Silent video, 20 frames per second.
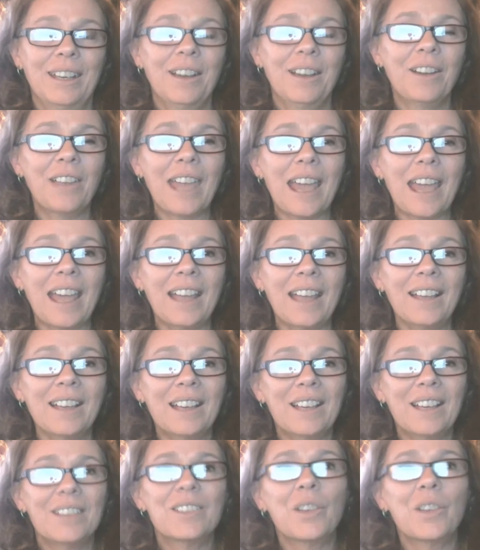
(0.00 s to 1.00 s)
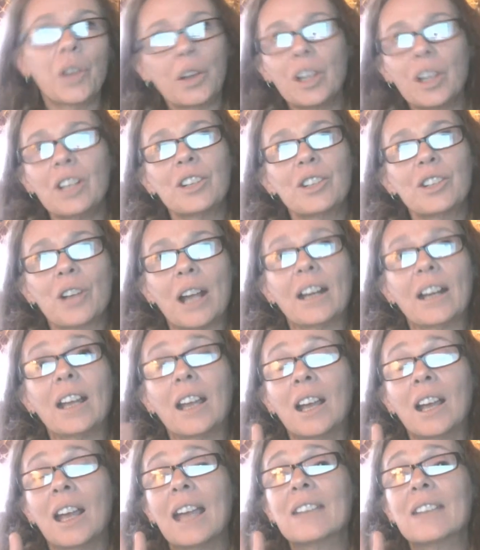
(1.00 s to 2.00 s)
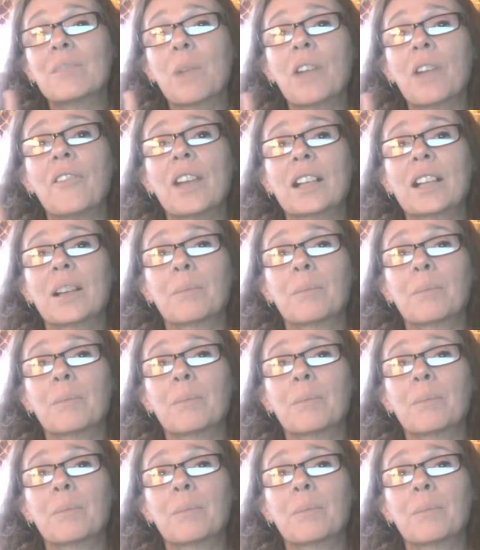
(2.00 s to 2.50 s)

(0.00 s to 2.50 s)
Okay? So they're going to try to, as a matter of fact,